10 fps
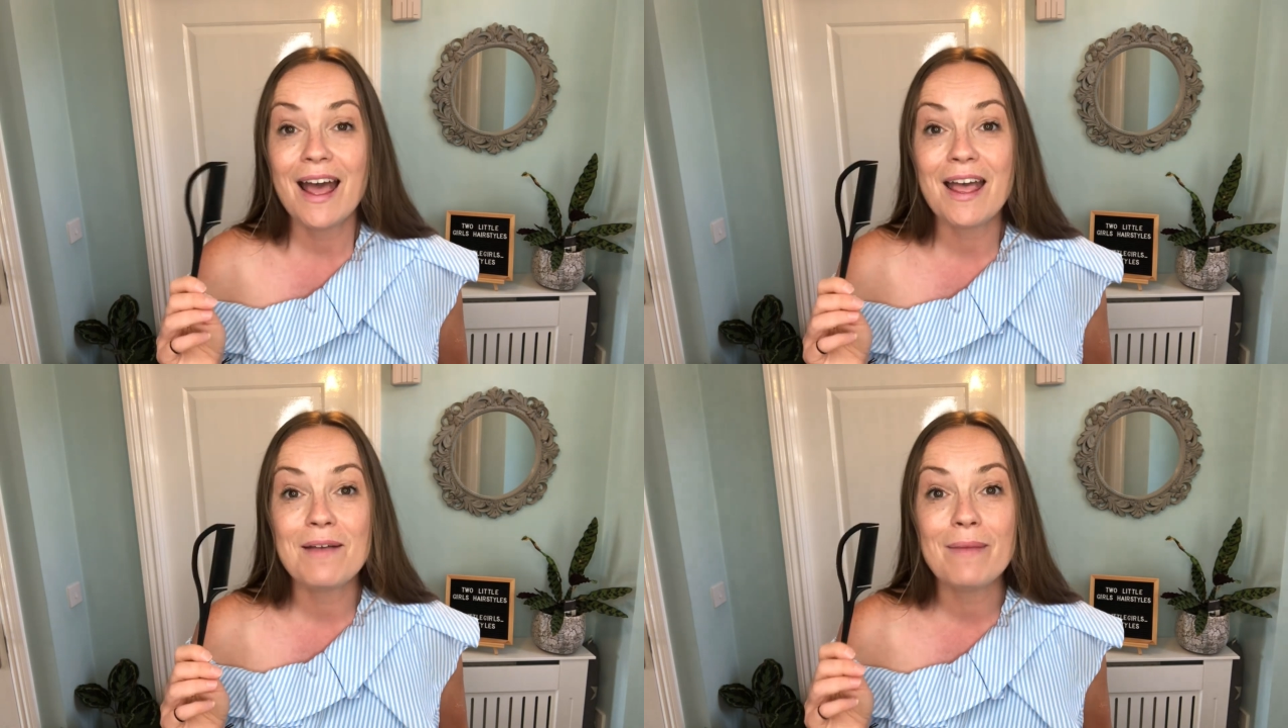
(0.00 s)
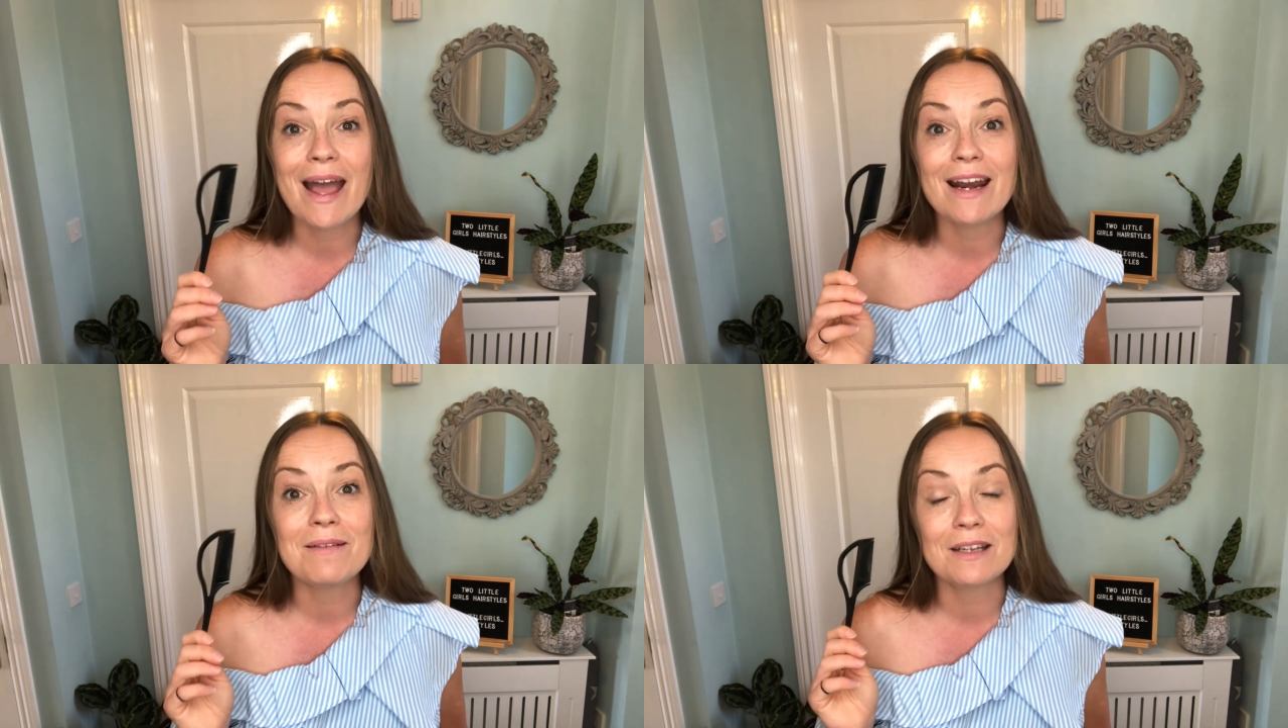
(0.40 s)
And
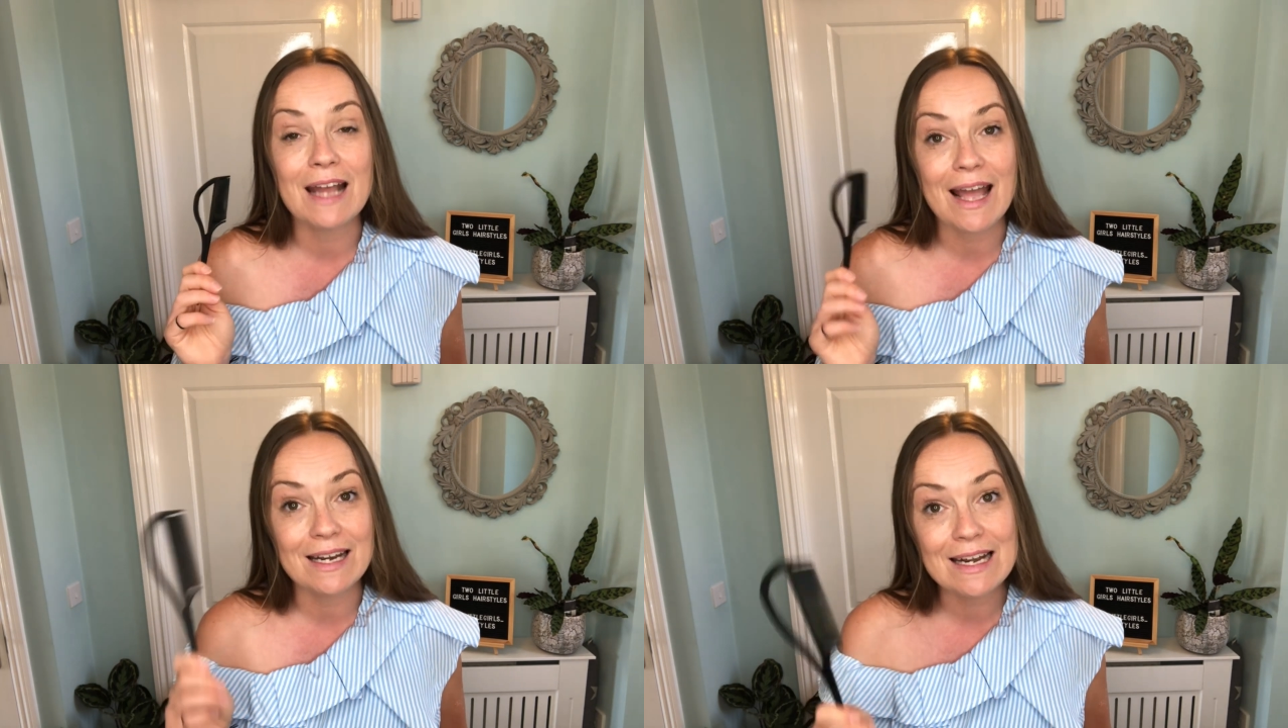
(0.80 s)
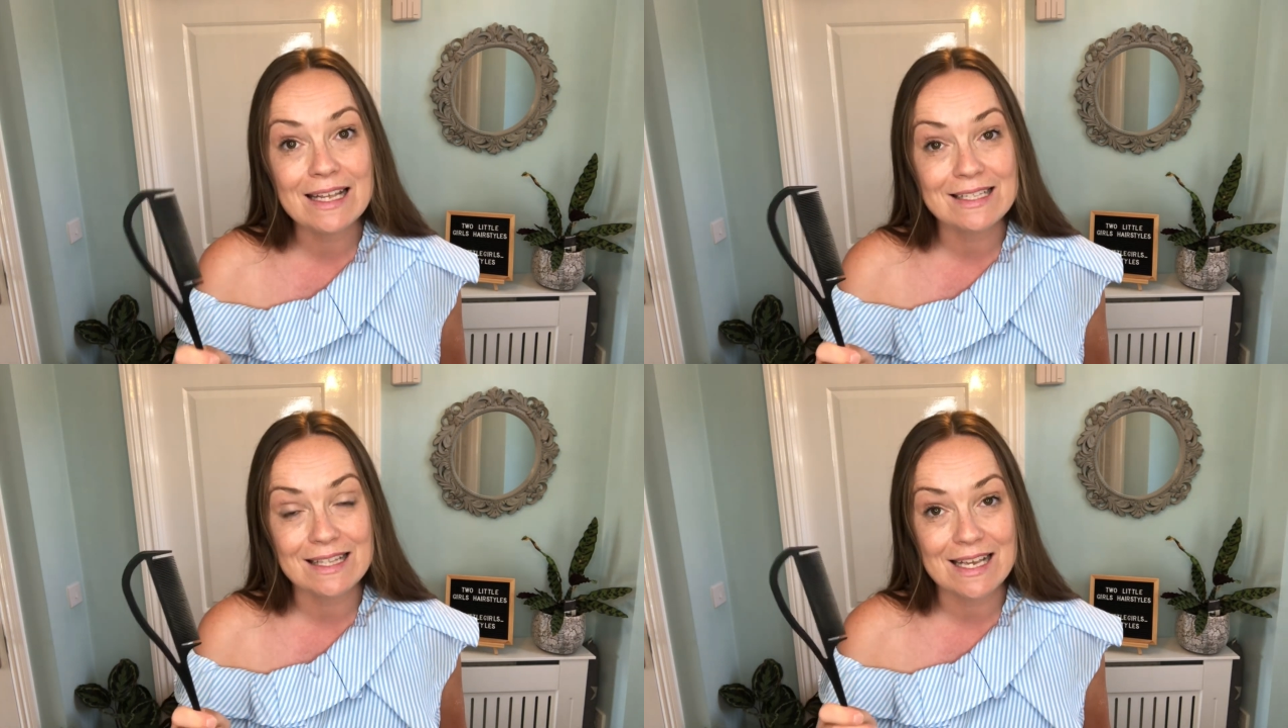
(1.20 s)
I'm going to add a
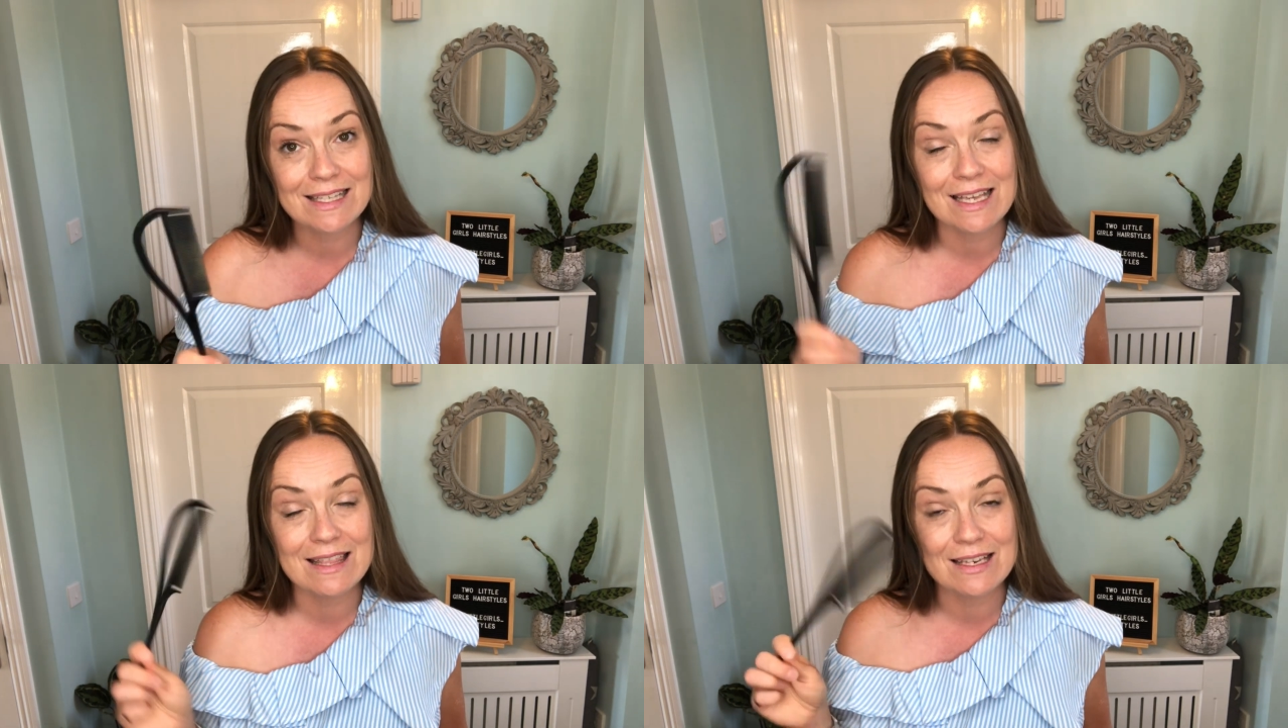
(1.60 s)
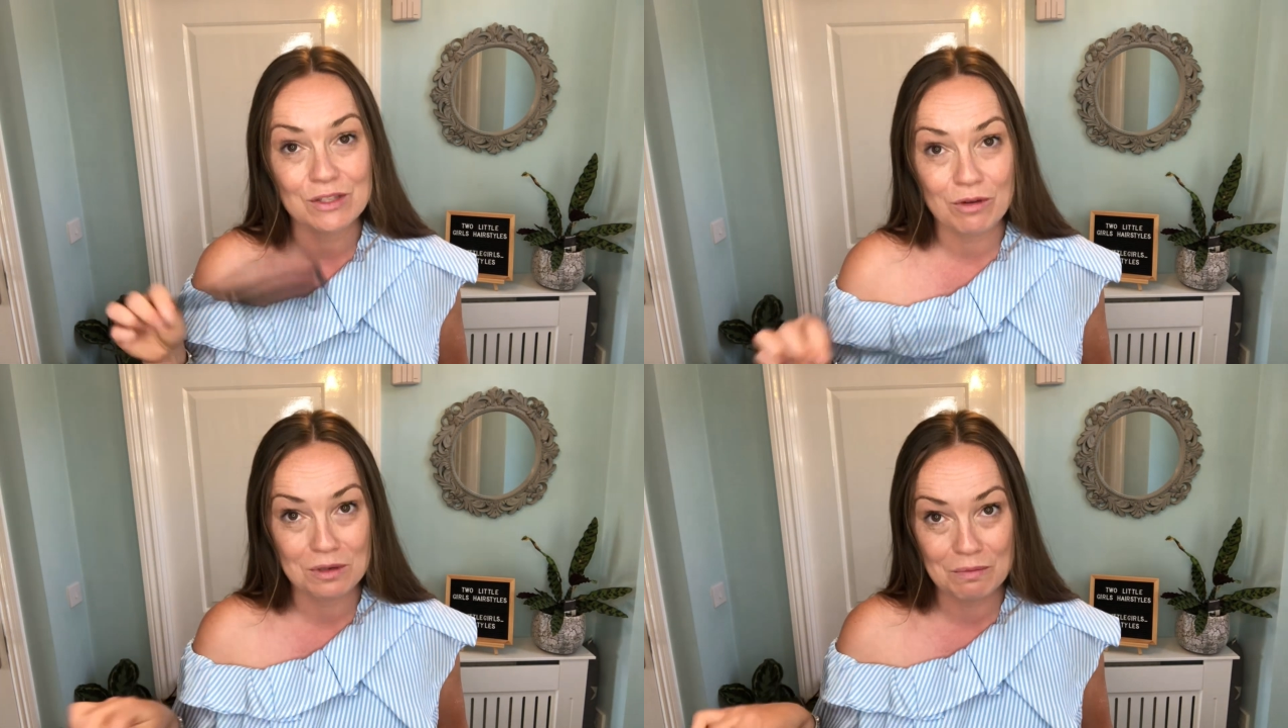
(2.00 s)
link to this in the
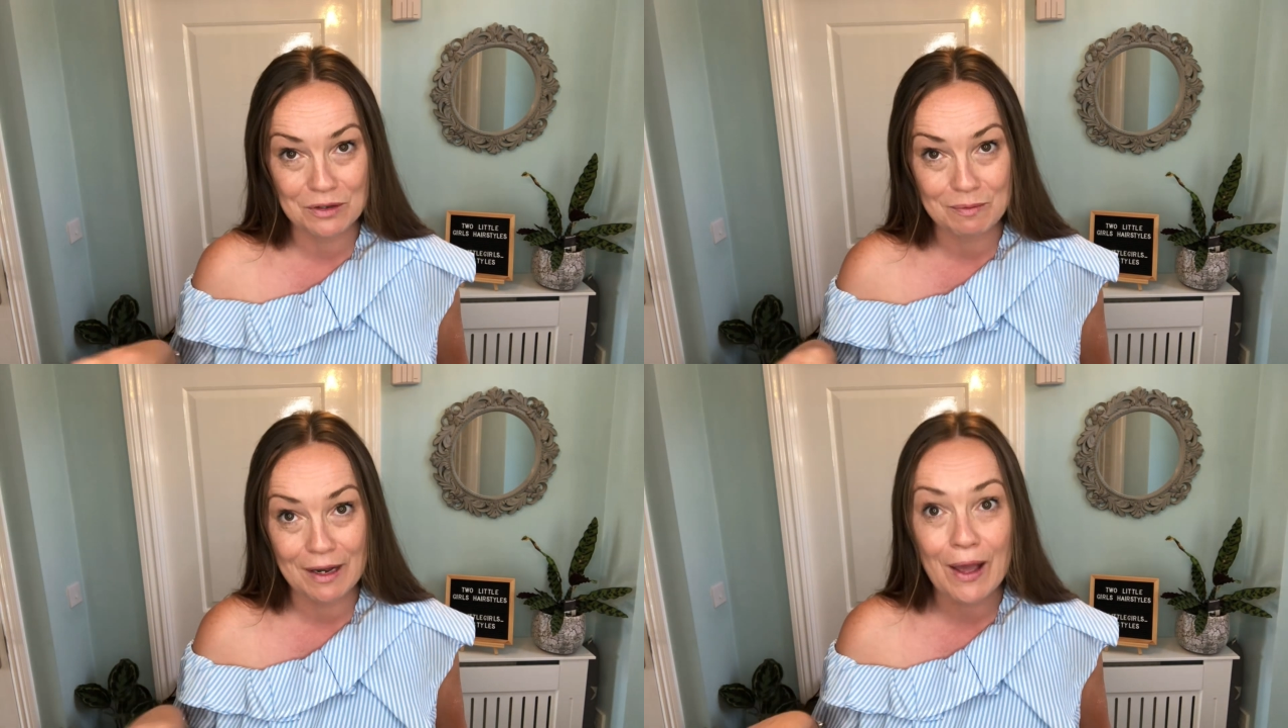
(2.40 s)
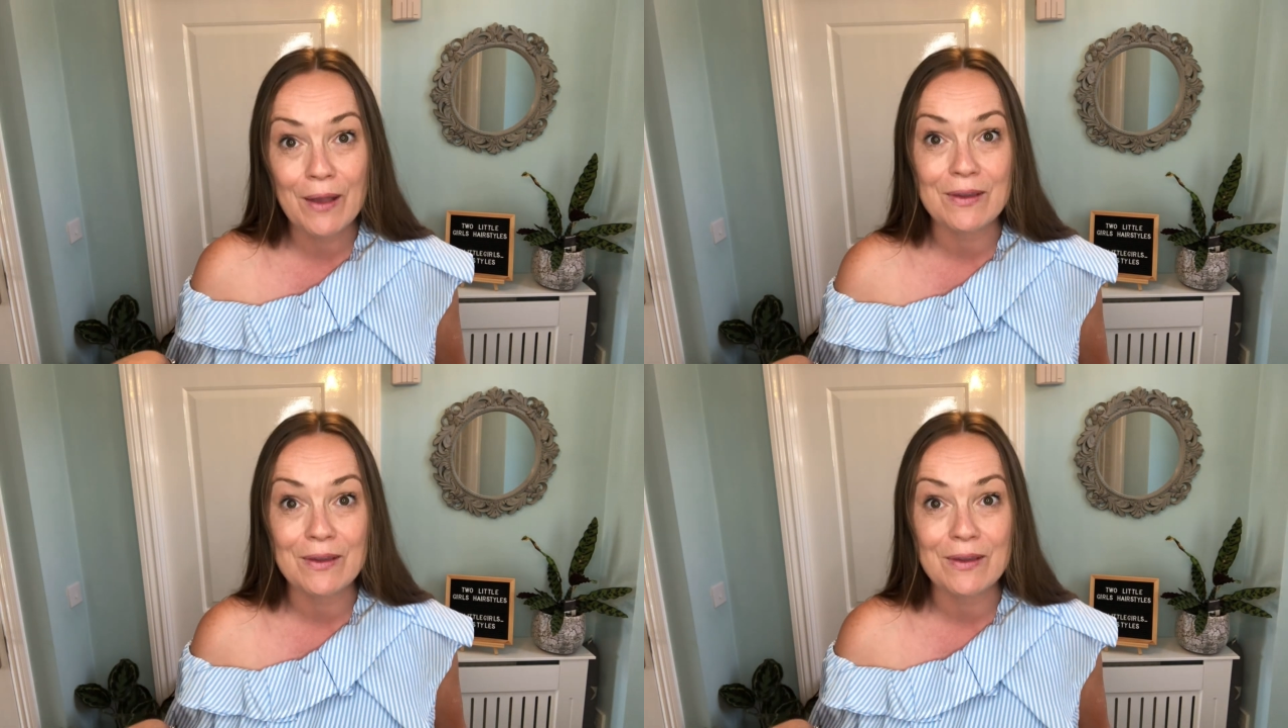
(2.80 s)
description box below.